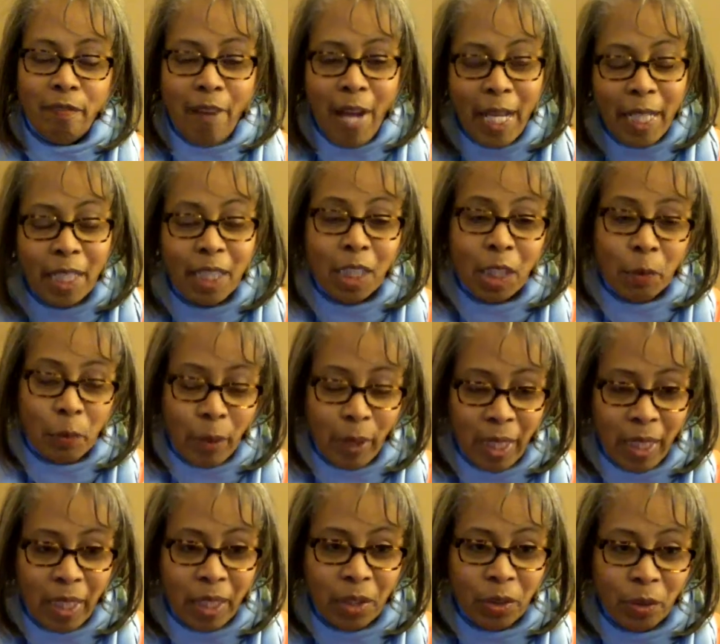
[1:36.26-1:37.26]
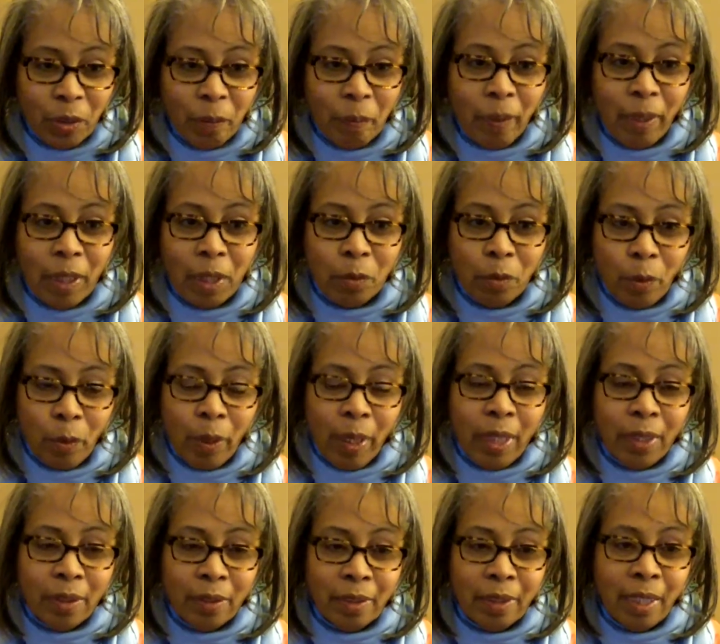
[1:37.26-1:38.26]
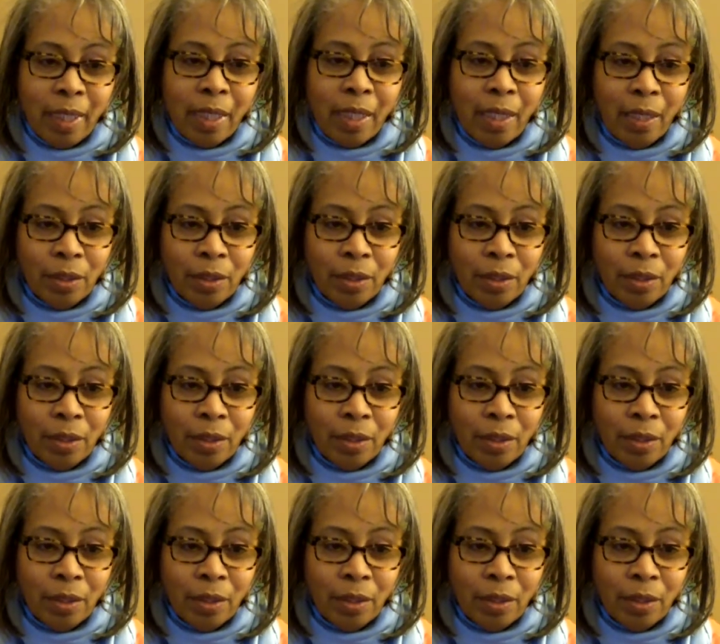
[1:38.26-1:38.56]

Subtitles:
Finally, we're getting to a place where we understand